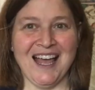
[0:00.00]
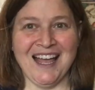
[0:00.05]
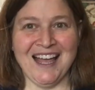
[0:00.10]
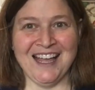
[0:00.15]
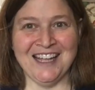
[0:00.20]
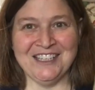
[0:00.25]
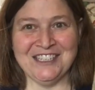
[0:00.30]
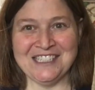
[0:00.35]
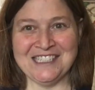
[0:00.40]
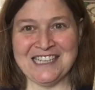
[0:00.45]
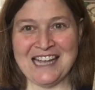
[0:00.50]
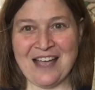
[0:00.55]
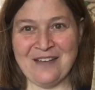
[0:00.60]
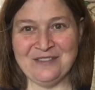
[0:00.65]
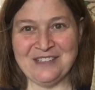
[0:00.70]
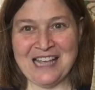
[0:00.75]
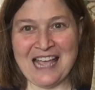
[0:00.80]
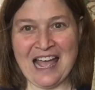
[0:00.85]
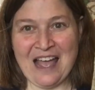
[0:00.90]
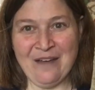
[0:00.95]
I just have
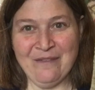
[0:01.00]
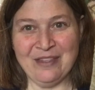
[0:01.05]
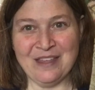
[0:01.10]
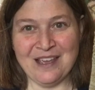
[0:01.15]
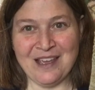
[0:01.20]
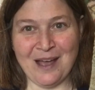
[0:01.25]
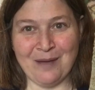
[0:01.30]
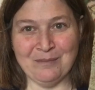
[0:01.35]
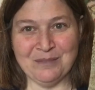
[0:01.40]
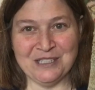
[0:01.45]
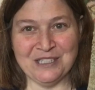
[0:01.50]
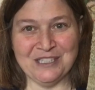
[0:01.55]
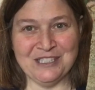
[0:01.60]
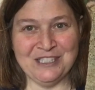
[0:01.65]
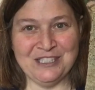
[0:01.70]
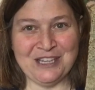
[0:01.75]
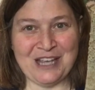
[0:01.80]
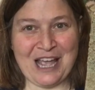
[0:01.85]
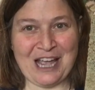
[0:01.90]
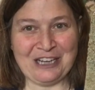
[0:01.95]
to have the gumption
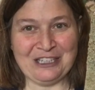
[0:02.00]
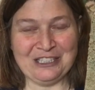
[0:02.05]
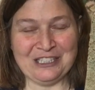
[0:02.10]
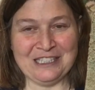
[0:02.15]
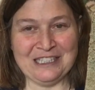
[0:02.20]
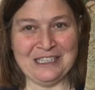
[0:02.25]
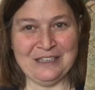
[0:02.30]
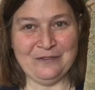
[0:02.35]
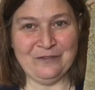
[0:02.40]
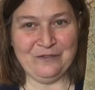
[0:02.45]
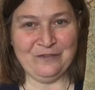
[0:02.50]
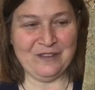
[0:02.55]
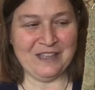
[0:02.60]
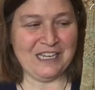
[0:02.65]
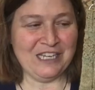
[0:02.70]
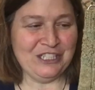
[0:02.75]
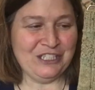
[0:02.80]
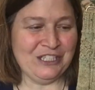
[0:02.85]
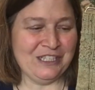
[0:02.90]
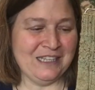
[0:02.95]
to actually
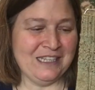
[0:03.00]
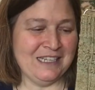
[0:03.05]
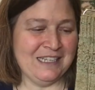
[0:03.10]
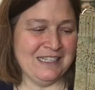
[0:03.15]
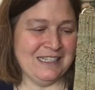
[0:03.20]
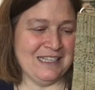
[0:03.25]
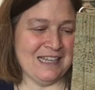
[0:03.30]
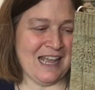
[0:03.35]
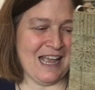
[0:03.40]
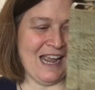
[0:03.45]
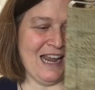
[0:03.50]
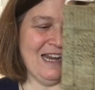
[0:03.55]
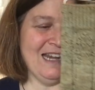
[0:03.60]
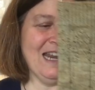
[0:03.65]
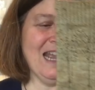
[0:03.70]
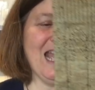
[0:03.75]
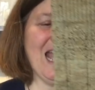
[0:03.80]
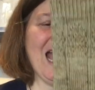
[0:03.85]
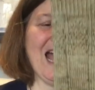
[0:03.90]
finish the design.